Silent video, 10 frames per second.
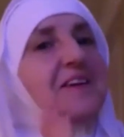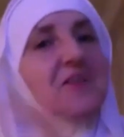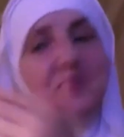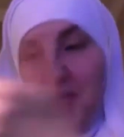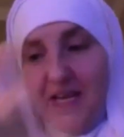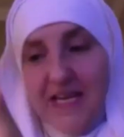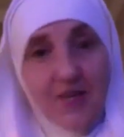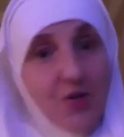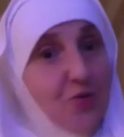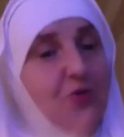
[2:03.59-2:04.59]
So here
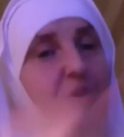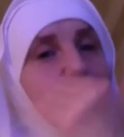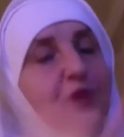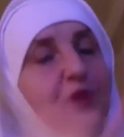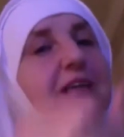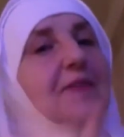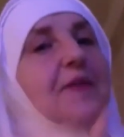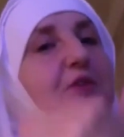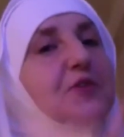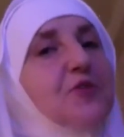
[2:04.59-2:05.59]
you go, look at the
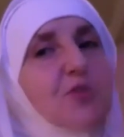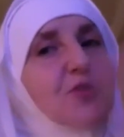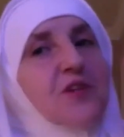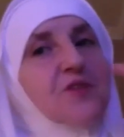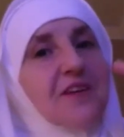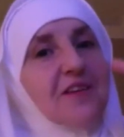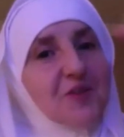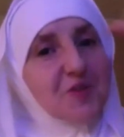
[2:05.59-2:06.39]
generosity of Allah.